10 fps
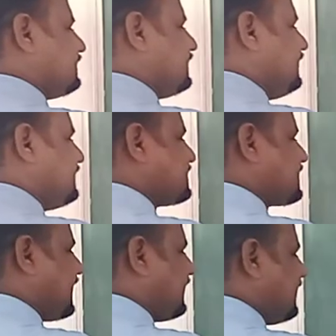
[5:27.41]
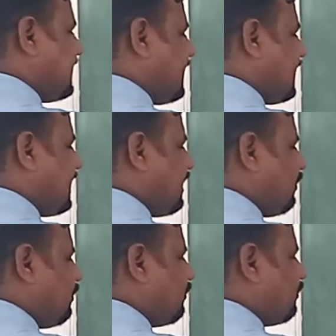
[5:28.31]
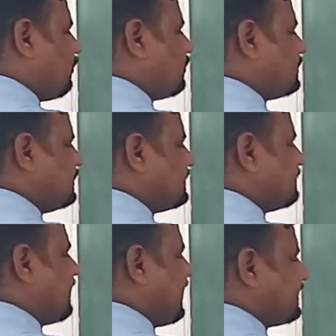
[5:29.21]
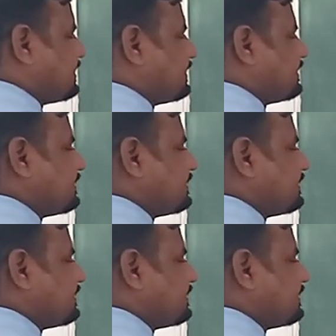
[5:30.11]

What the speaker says: each trachea have these branches.